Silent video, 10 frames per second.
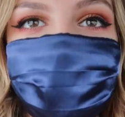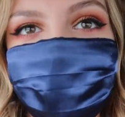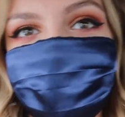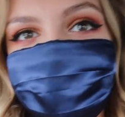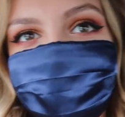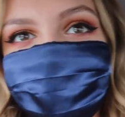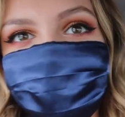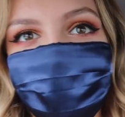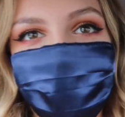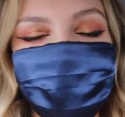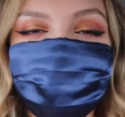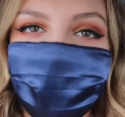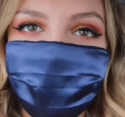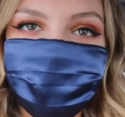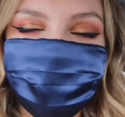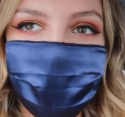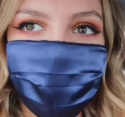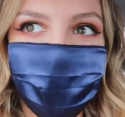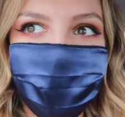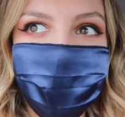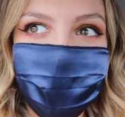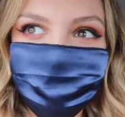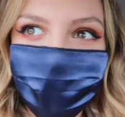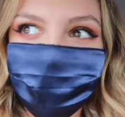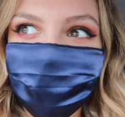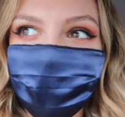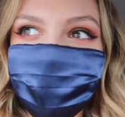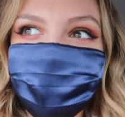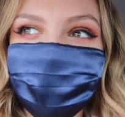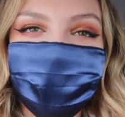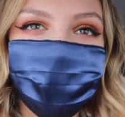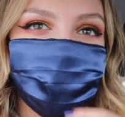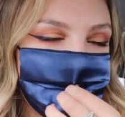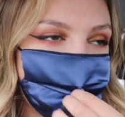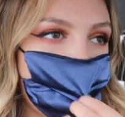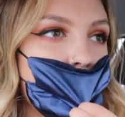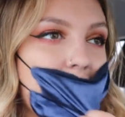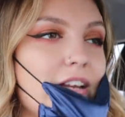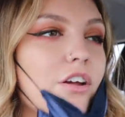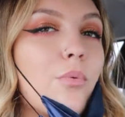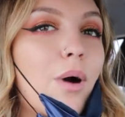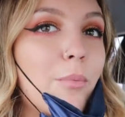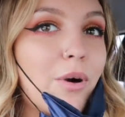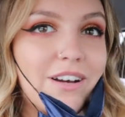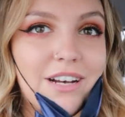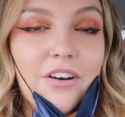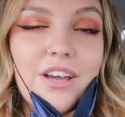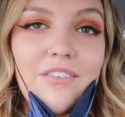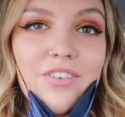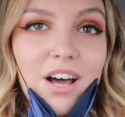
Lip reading: many questions. These are by Violet Sky by M over on Instagram. I don't really know why I'm wearing it now. Yeah,